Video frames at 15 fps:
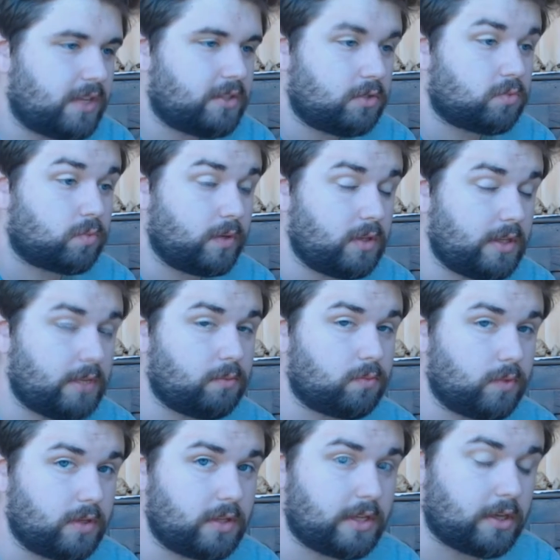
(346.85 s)
It's a really,
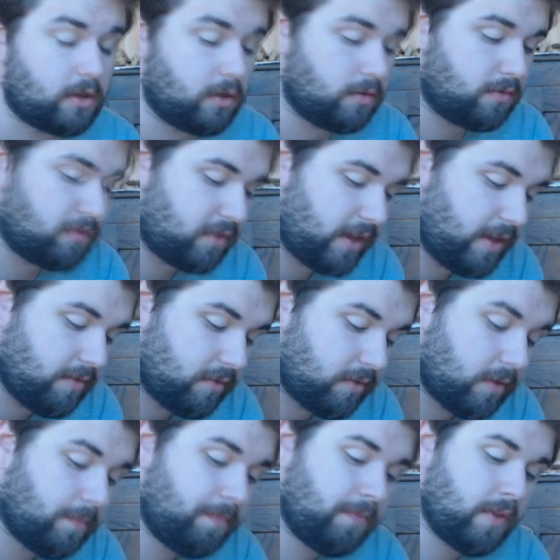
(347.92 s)
really good
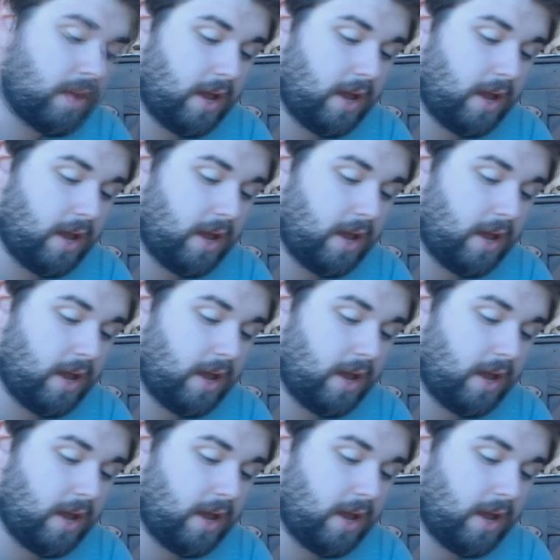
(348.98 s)
flavor.